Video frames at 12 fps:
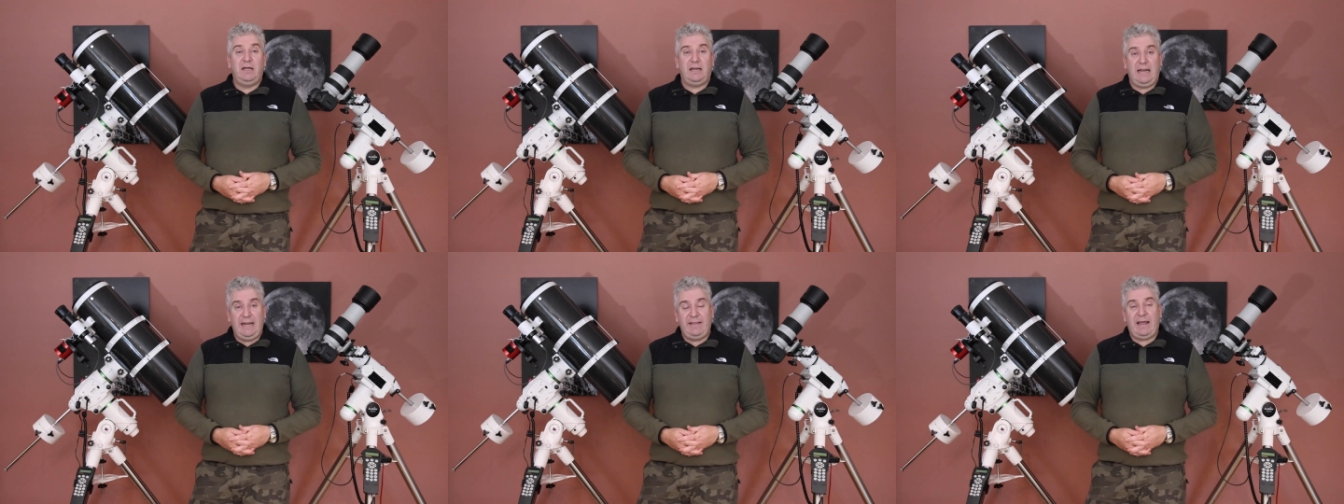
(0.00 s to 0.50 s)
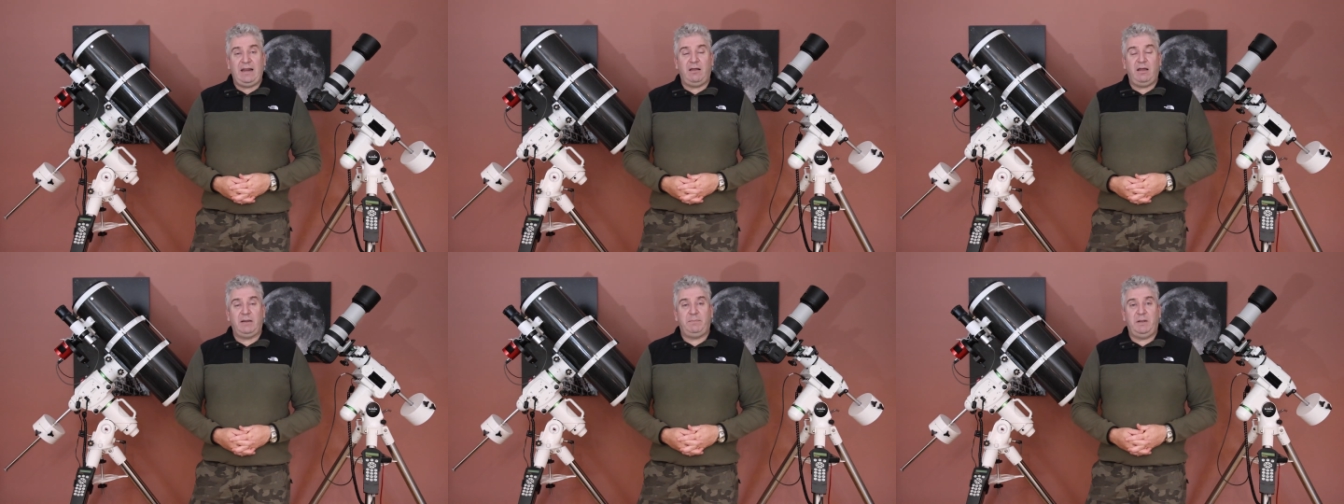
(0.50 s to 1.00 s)
hit that
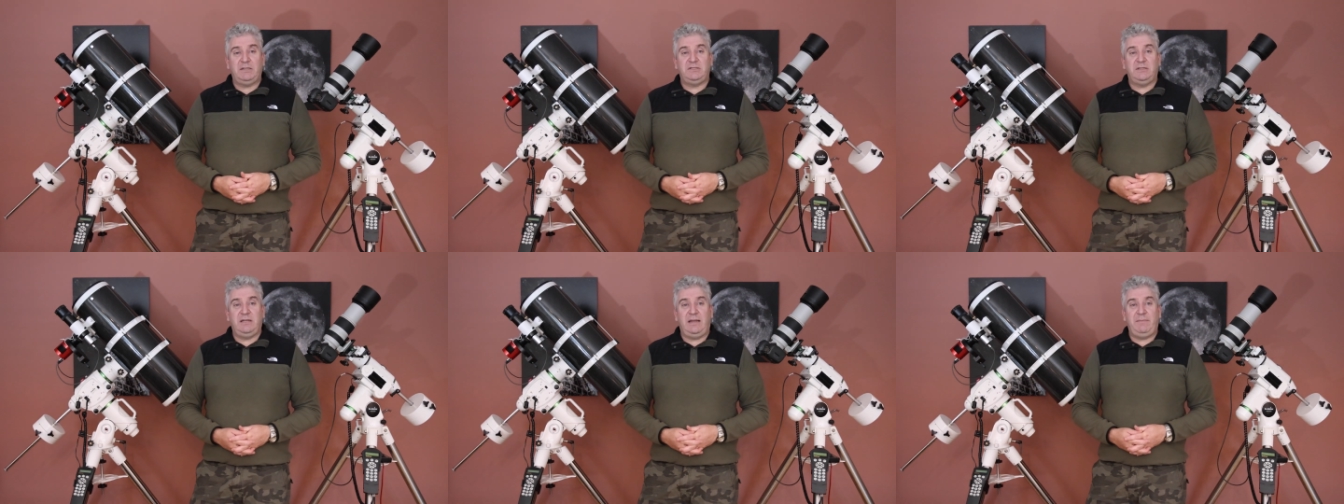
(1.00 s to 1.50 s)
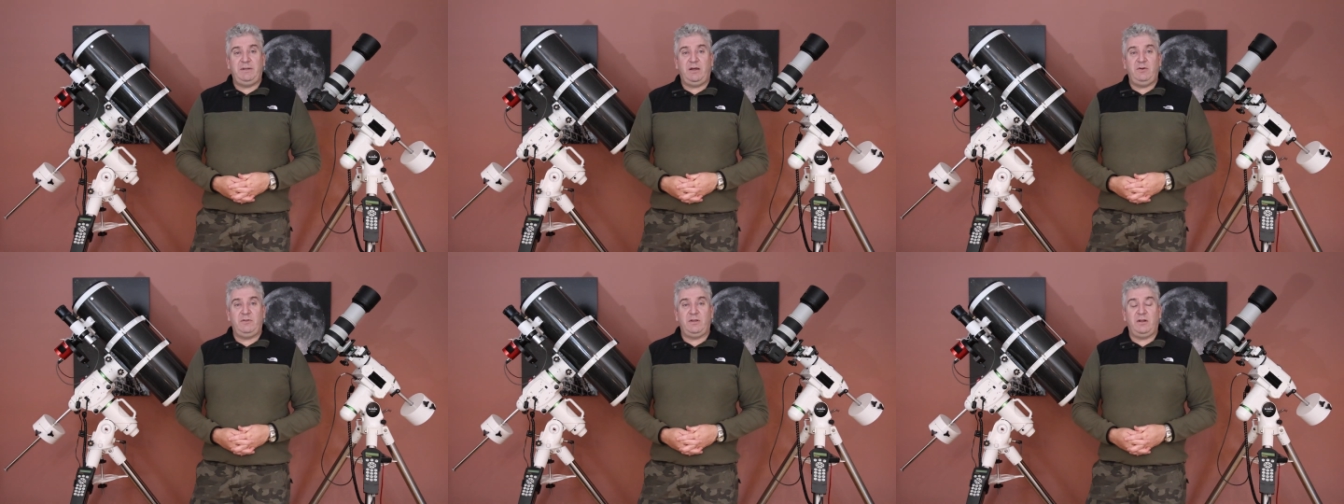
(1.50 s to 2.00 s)
like button, let me
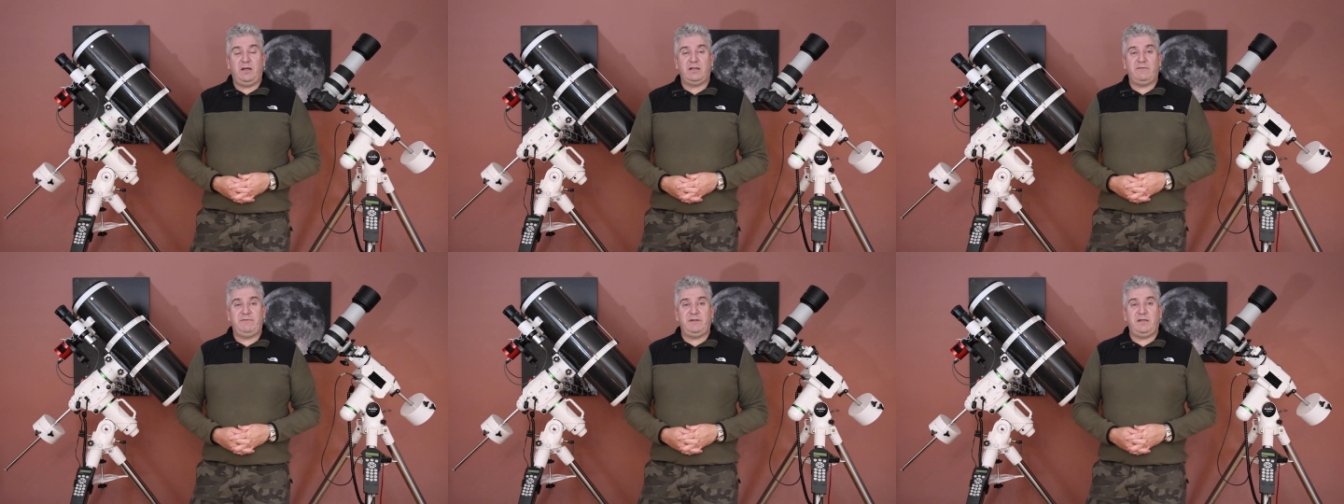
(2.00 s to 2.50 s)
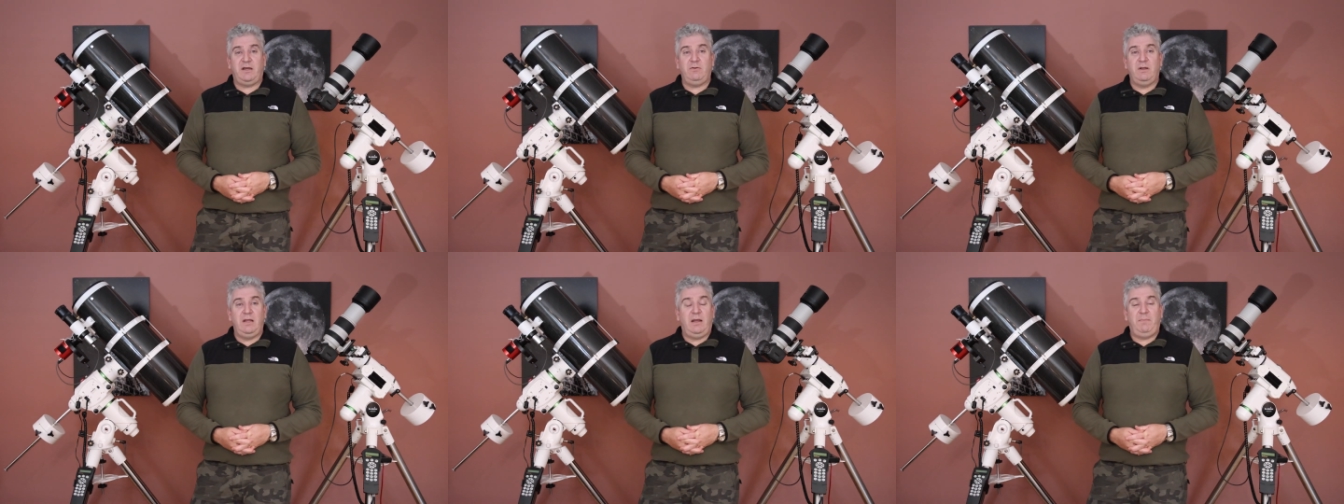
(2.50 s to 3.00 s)
know that you like the
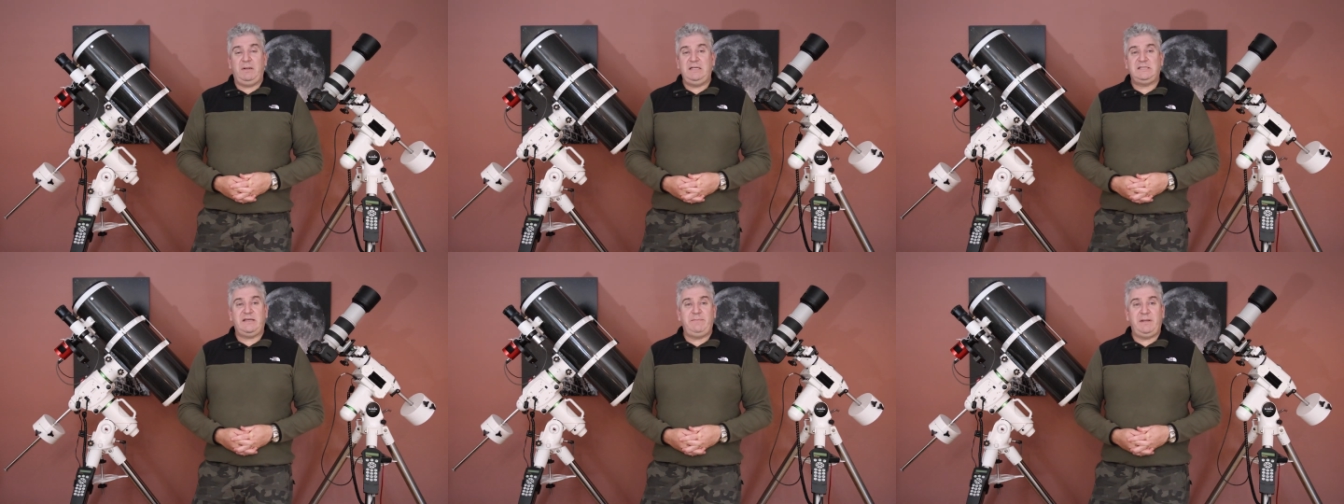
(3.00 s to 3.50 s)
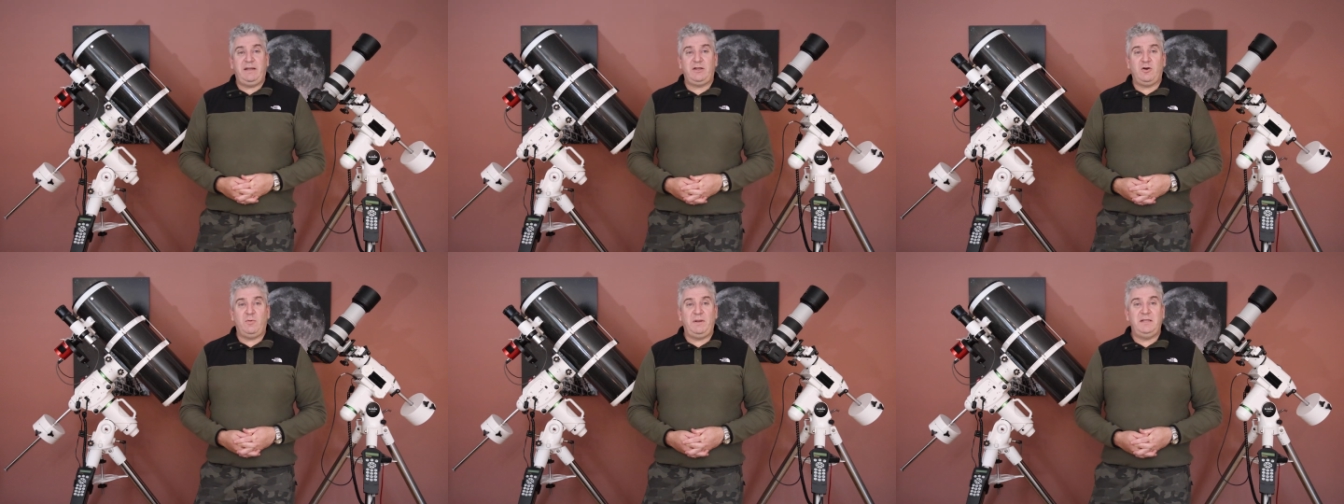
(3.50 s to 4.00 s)
video and please give me any
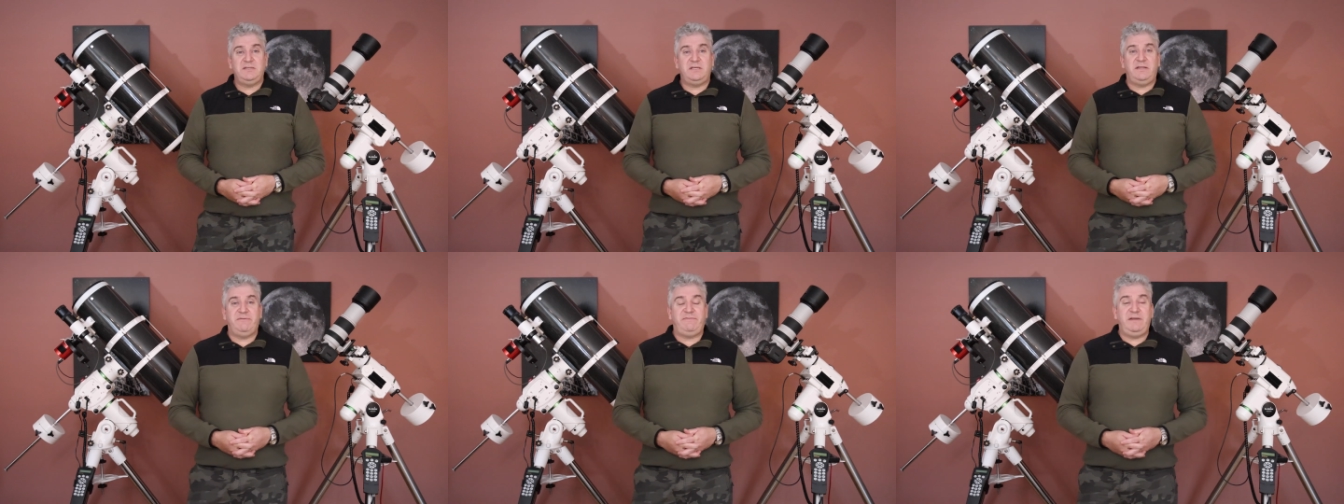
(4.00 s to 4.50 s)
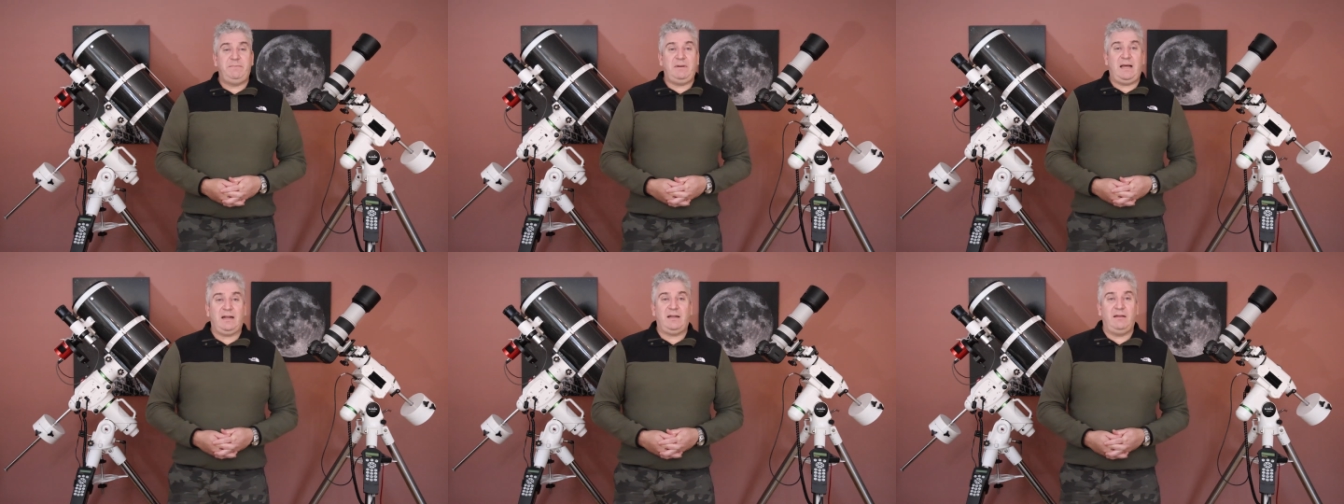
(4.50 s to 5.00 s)
comments in the
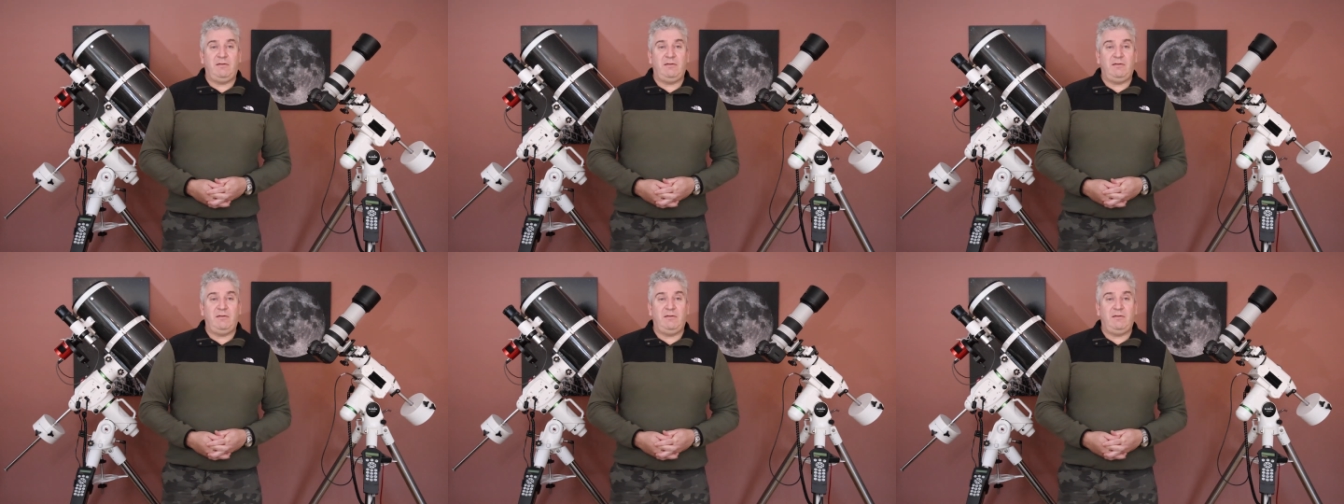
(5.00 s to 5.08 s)
feedback.